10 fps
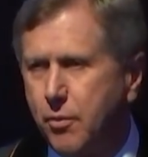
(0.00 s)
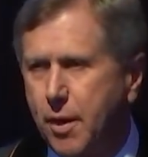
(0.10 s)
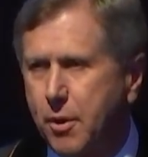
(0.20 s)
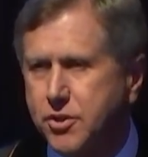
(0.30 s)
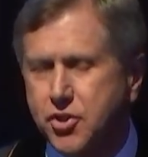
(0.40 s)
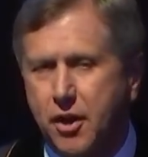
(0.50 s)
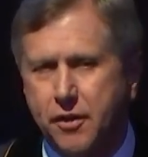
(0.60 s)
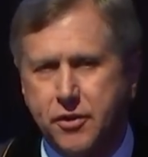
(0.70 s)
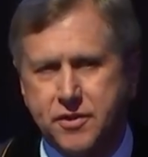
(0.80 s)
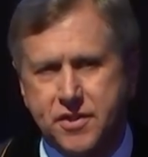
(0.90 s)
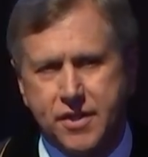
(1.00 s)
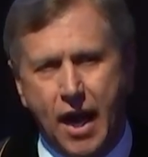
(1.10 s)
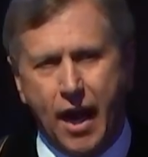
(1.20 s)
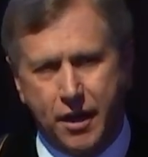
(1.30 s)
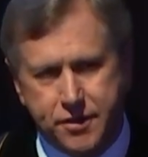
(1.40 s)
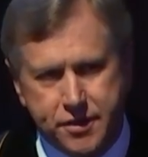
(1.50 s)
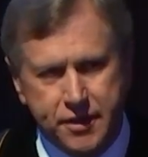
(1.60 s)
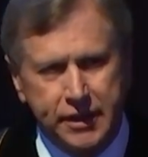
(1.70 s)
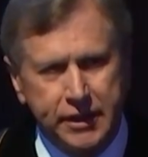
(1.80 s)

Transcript: Rabbi Jonathan Sacks,